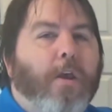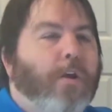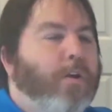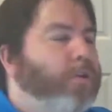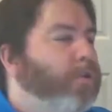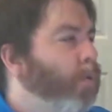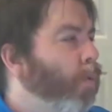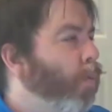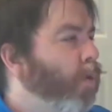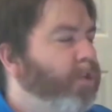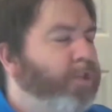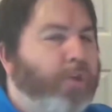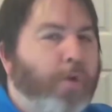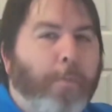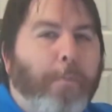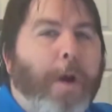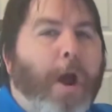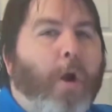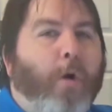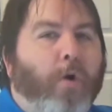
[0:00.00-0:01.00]
So once you
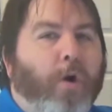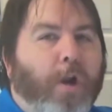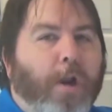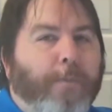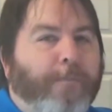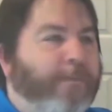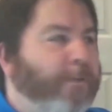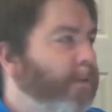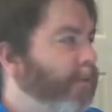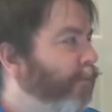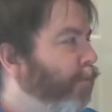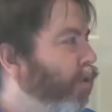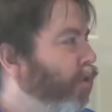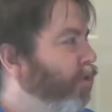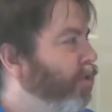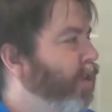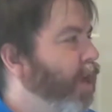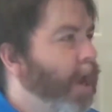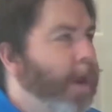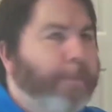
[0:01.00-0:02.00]
power it up for the
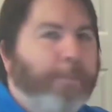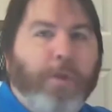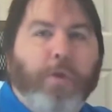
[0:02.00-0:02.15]
first time,